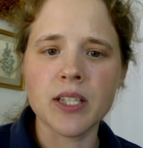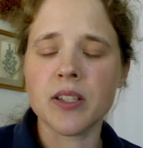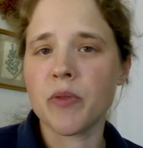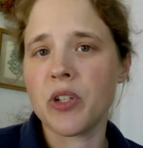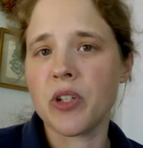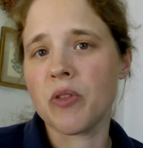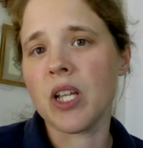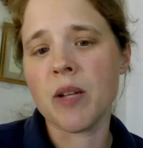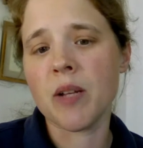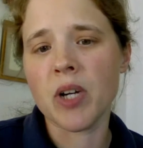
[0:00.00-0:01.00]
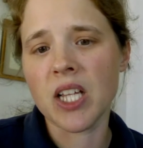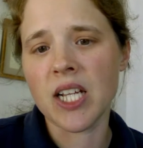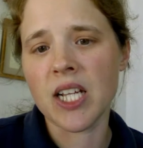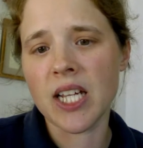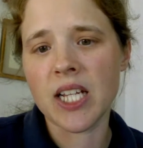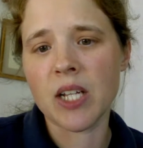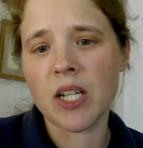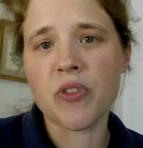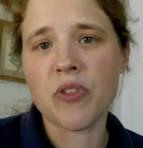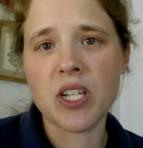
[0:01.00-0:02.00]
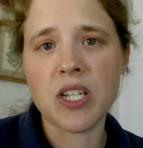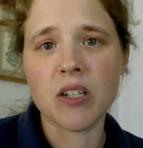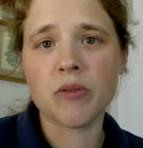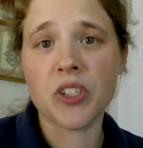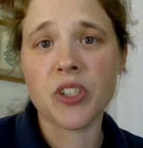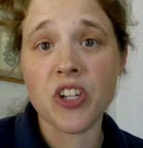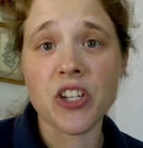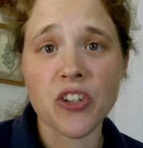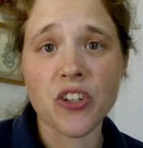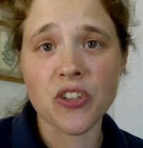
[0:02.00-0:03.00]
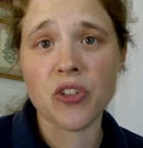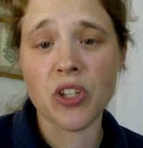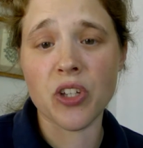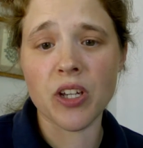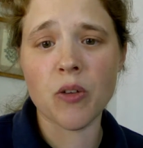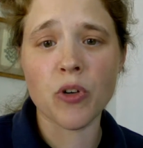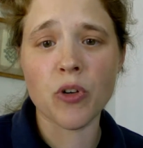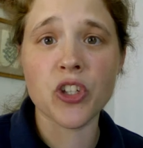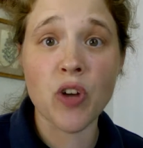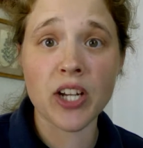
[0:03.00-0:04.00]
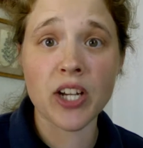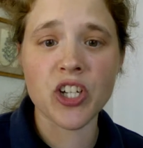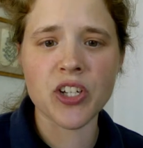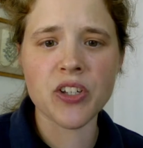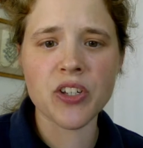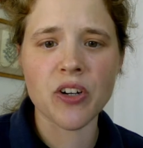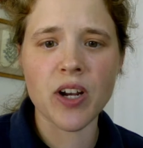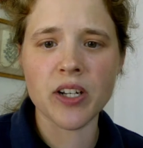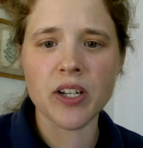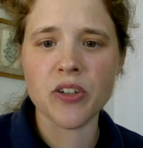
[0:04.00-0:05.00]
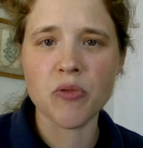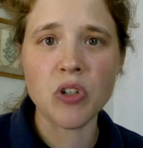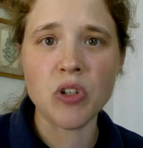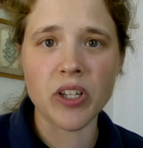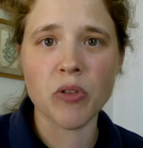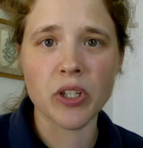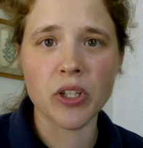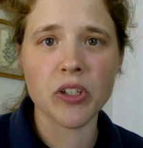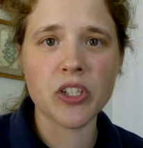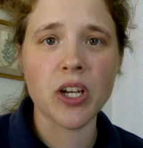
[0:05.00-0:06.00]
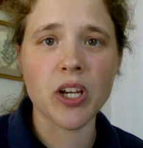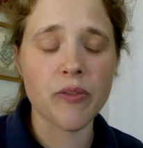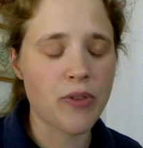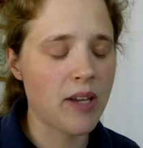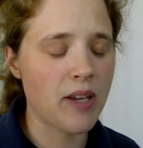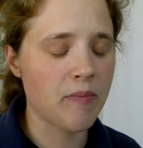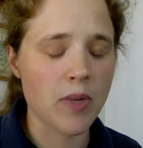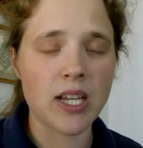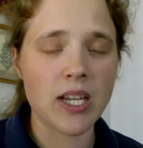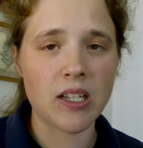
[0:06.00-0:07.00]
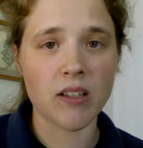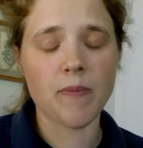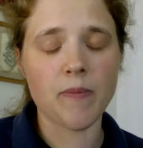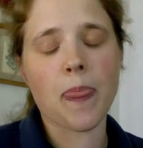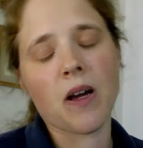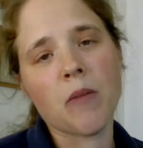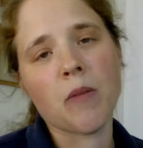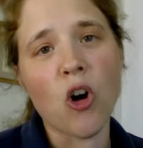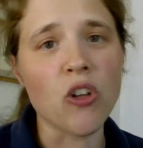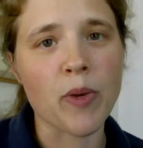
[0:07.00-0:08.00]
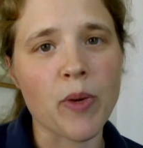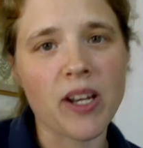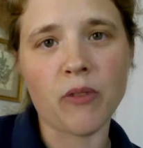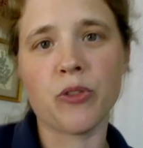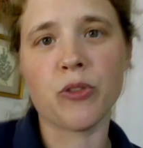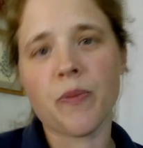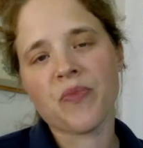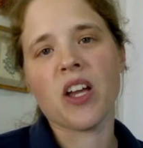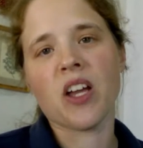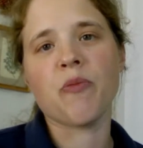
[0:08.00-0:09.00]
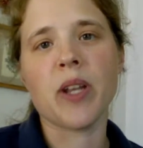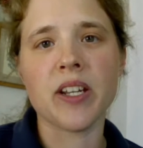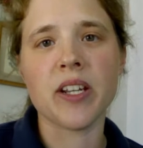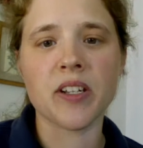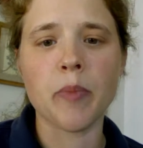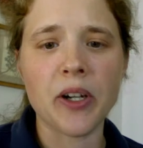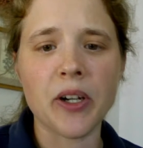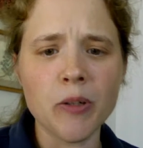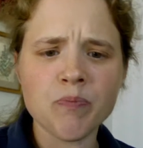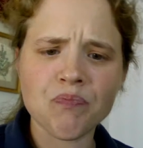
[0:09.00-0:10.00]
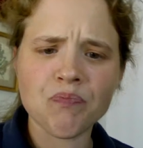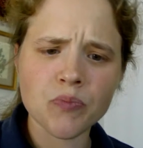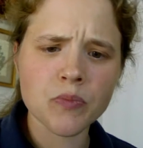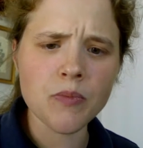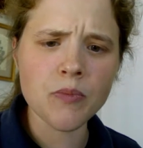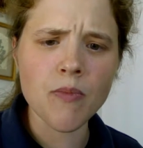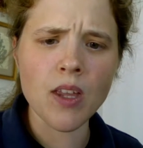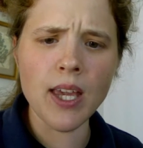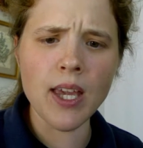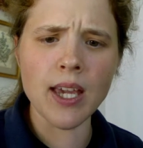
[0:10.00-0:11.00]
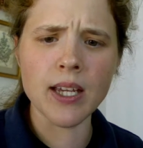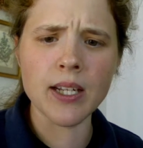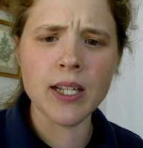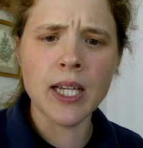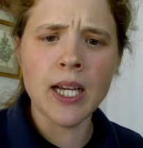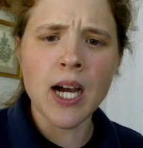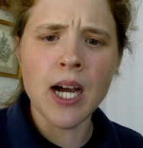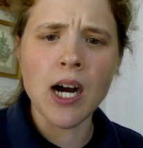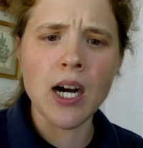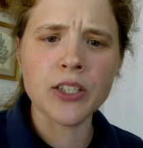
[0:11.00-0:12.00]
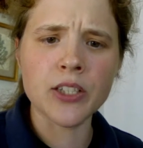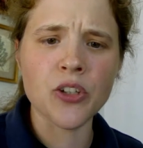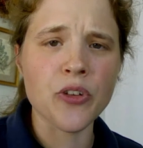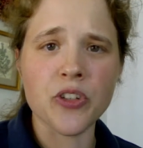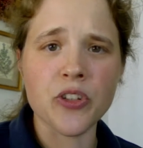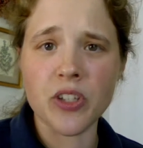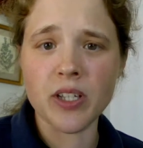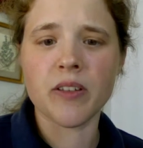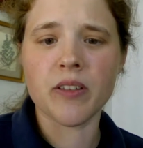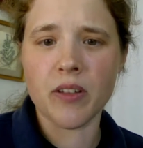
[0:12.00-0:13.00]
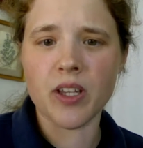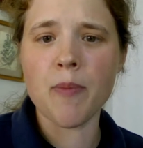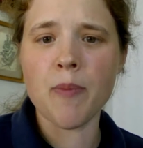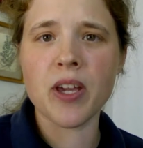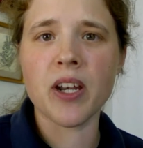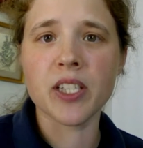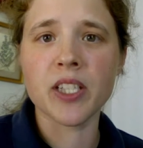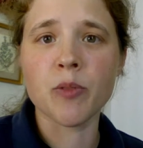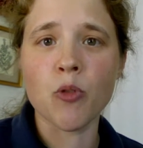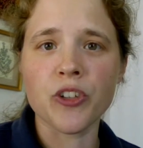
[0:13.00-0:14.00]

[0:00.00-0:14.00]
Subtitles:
We do a line-by-line editing with detailed suggestions using words track changes, and our editor's really, really good. I've had all of my novels have been edited by her. And so the copy editing is more